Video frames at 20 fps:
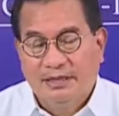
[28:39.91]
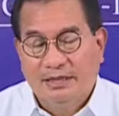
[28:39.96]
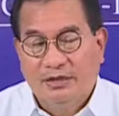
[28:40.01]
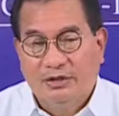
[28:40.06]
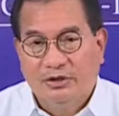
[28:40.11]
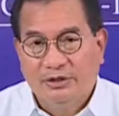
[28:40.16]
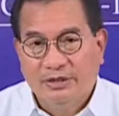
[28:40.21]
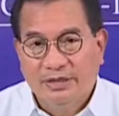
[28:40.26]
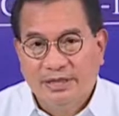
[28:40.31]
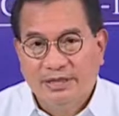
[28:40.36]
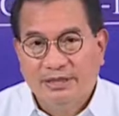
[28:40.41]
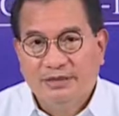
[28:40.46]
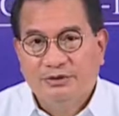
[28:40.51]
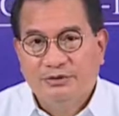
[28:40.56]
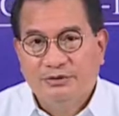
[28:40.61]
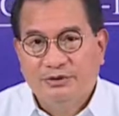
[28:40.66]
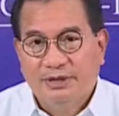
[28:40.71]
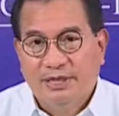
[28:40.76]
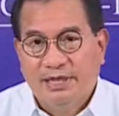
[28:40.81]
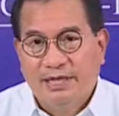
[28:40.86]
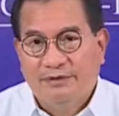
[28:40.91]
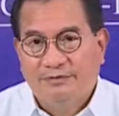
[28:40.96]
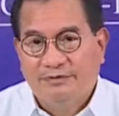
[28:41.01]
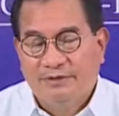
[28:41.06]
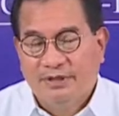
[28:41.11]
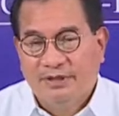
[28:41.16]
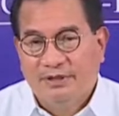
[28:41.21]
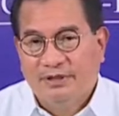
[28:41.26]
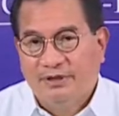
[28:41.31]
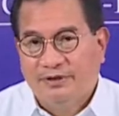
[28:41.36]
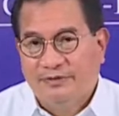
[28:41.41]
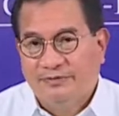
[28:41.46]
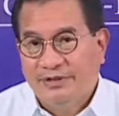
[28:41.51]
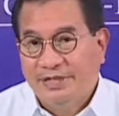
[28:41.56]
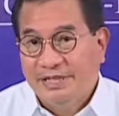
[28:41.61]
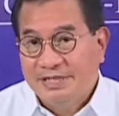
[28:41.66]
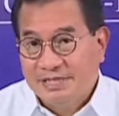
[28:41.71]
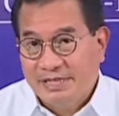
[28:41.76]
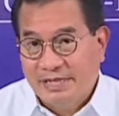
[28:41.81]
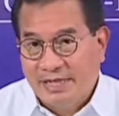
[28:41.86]
according to the level
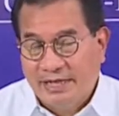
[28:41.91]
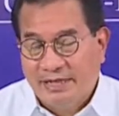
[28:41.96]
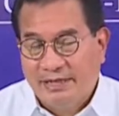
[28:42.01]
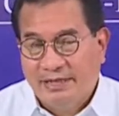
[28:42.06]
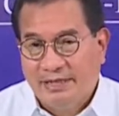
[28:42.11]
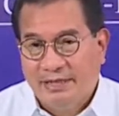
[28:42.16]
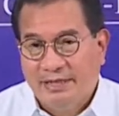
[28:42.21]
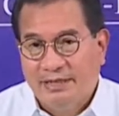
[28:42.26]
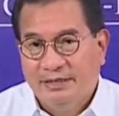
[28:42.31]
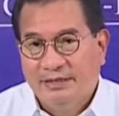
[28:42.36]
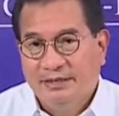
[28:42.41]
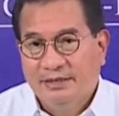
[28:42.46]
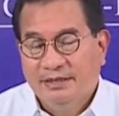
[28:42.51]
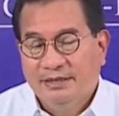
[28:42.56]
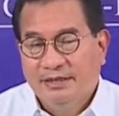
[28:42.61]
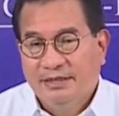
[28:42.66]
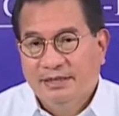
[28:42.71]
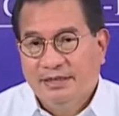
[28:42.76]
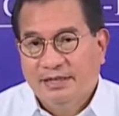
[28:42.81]
of each area